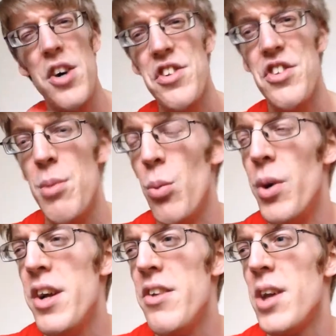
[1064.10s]
touch, and he's a bit
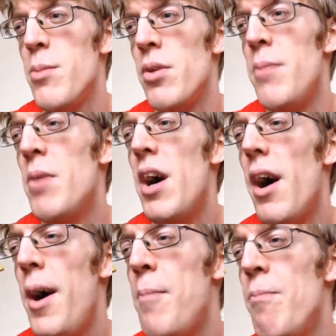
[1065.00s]
weird at the same time.
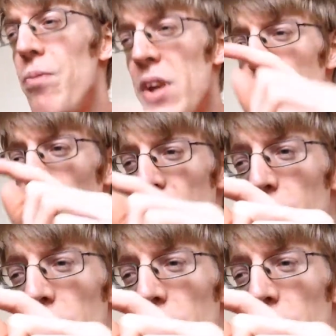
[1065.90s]
He's got this